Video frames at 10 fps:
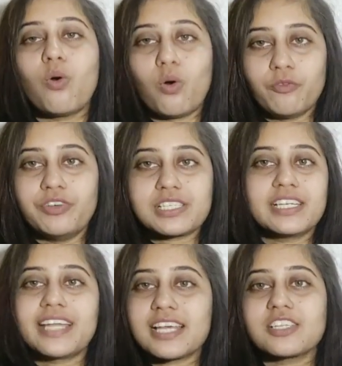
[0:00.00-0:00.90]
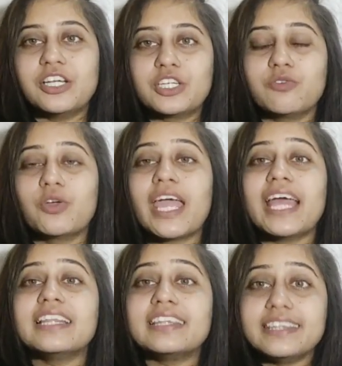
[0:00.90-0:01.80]
Obviously, it has an interview,
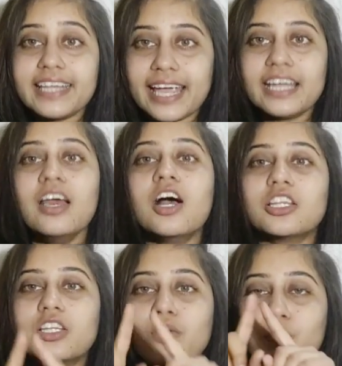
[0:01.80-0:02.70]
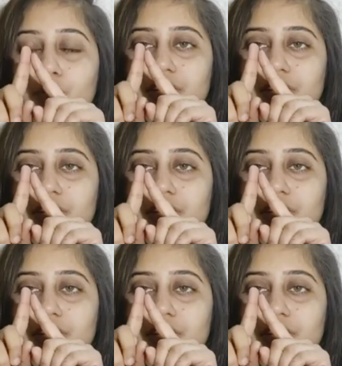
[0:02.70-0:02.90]
and then the